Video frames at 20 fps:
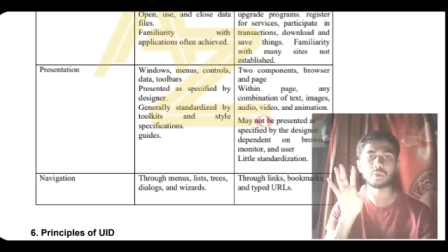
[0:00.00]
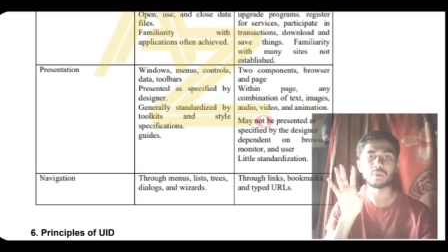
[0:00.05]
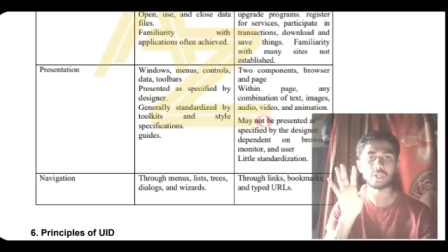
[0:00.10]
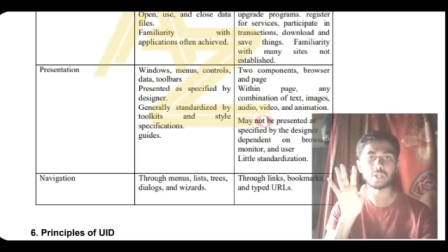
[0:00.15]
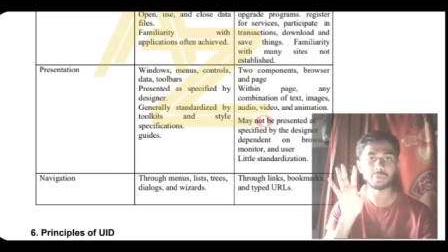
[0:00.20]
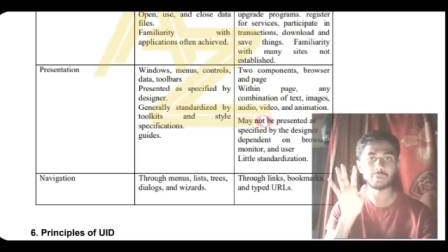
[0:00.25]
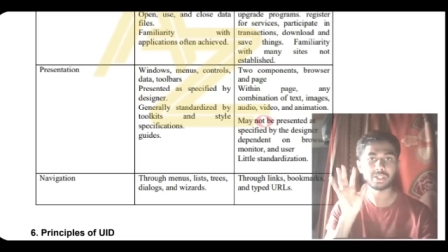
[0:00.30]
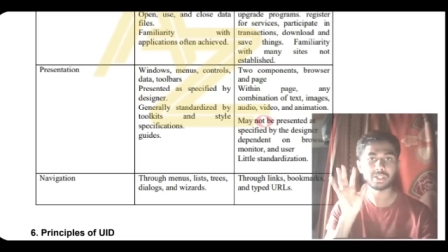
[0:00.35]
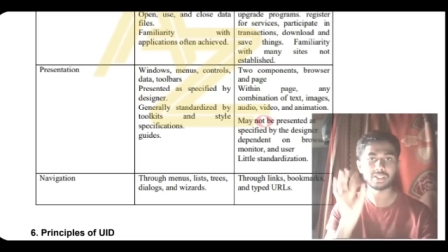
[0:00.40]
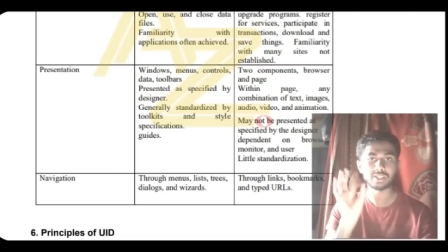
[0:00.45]

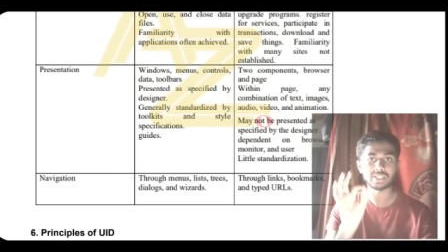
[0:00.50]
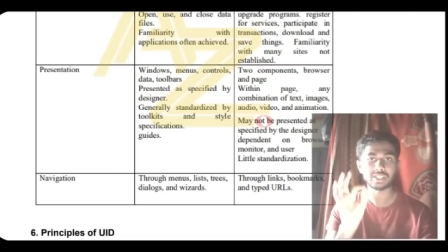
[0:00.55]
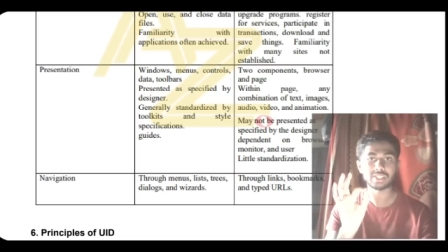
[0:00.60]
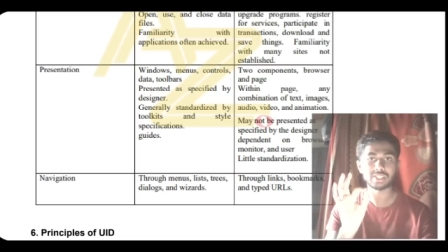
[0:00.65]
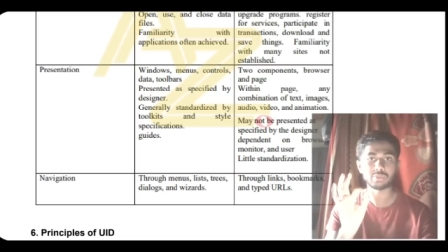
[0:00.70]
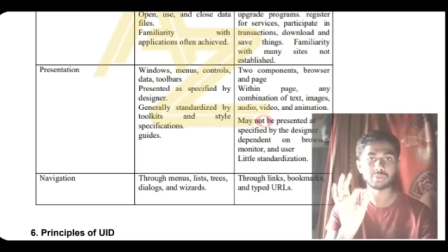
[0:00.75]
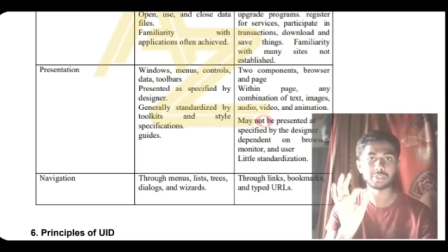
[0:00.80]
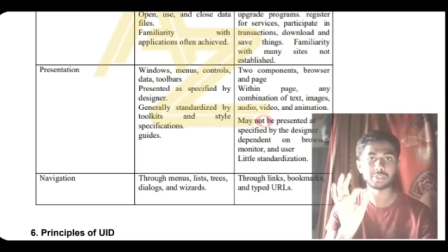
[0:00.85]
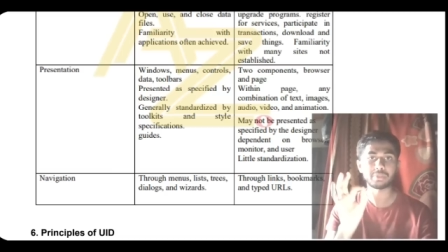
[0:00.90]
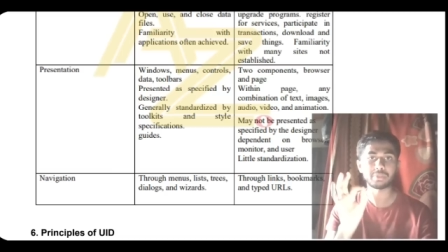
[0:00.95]
whatever the thing
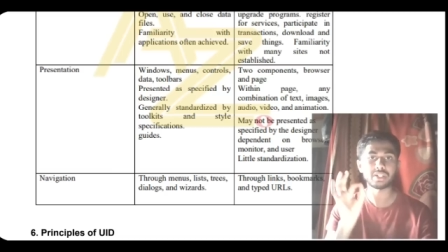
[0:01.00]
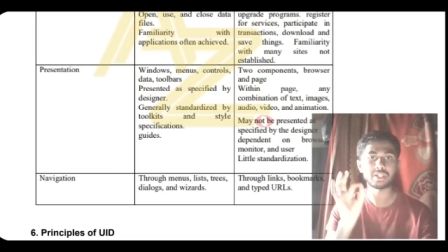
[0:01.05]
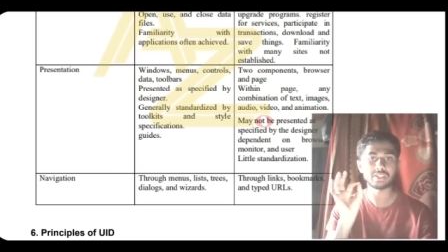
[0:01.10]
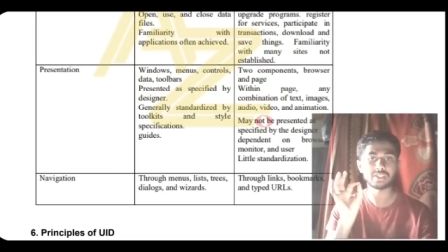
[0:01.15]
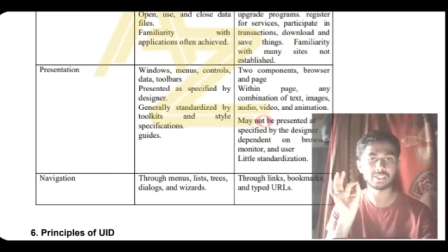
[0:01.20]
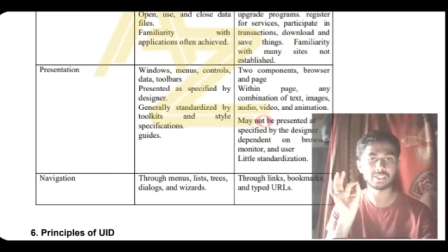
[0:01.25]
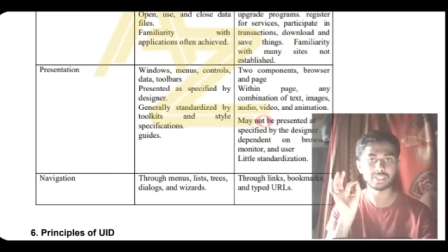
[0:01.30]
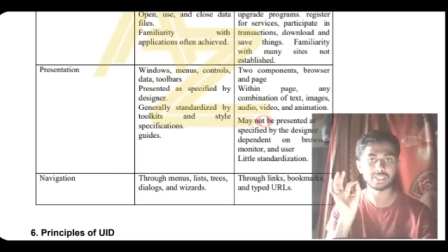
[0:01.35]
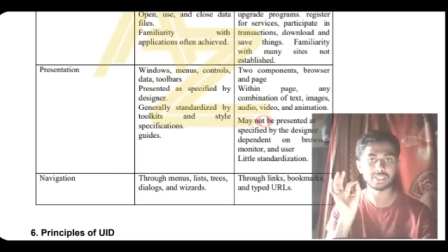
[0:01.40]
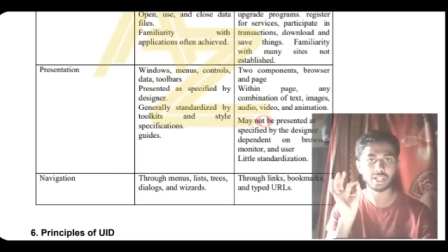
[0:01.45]
is visible it
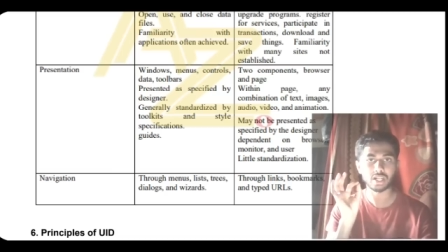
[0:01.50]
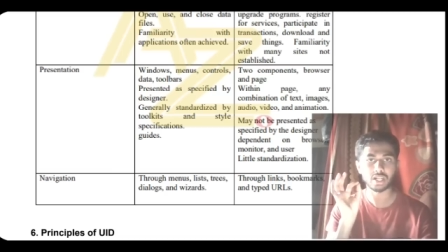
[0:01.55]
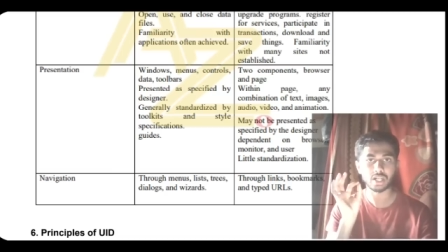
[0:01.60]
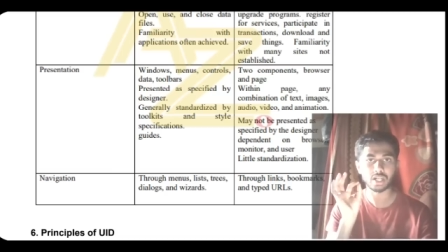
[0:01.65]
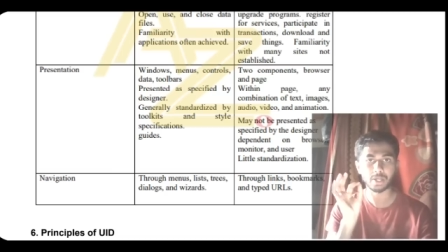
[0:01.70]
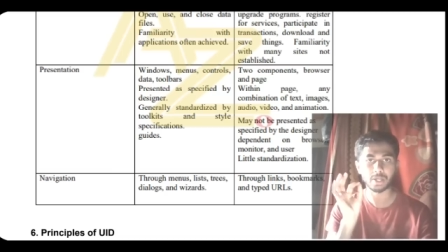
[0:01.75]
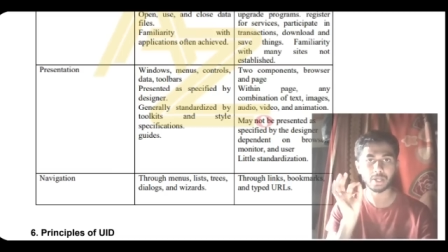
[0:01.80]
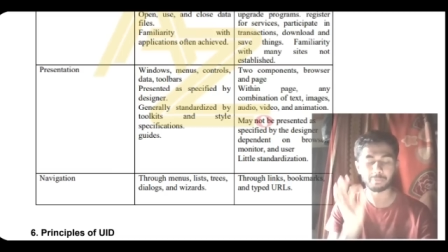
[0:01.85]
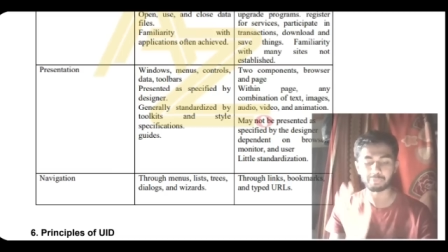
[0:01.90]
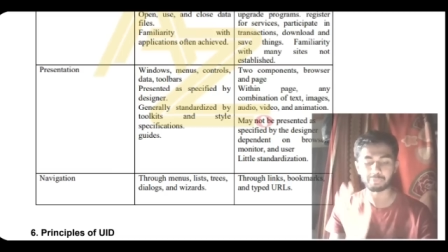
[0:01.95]
is
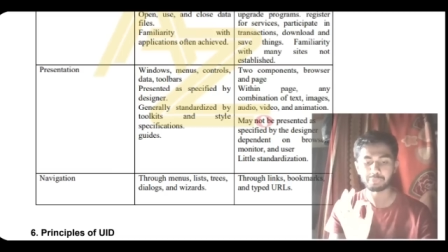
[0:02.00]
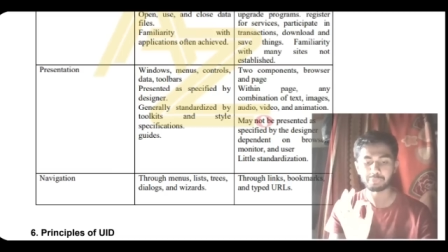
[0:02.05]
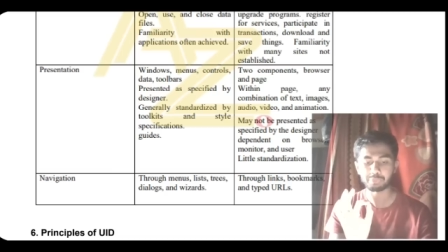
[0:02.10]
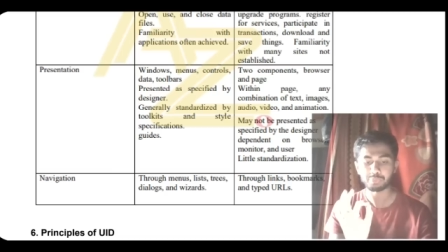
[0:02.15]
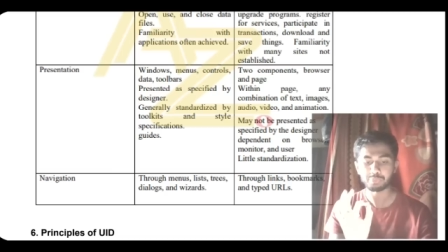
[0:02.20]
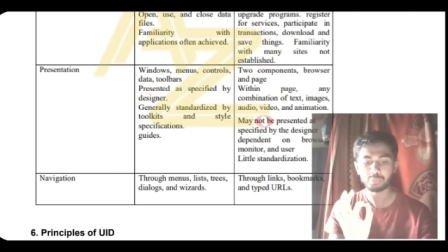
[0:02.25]
um,